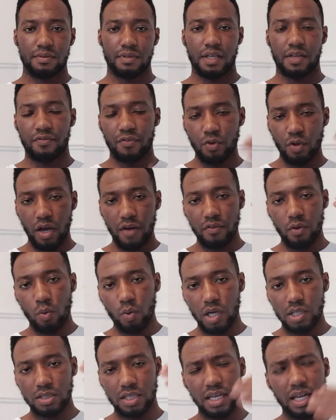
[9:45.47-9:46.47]
If you ever
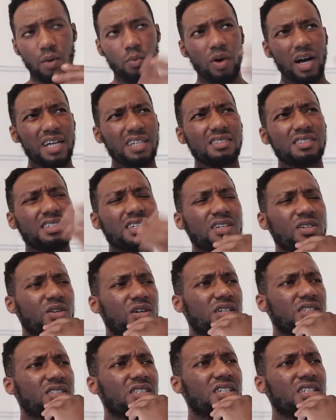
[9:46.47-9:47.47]
wonder like why has Jay
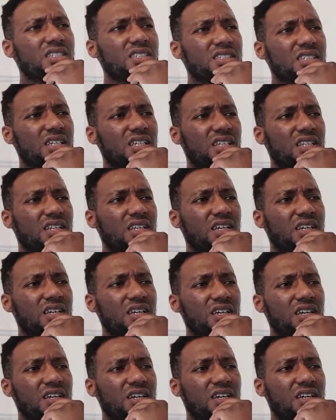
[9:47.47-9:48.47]
got this and
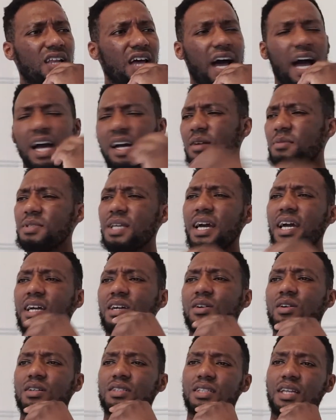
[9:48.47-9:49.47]
like how comes I
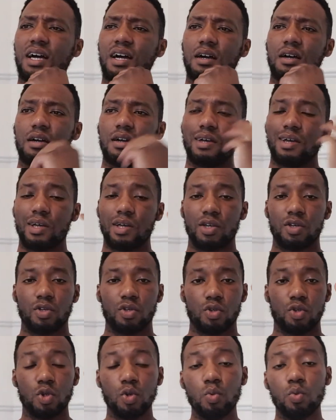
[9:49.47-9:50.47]
ain't got that,
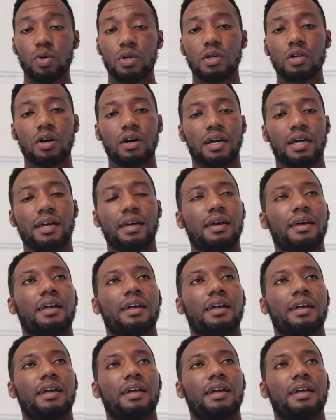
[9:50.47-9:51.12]
you were not.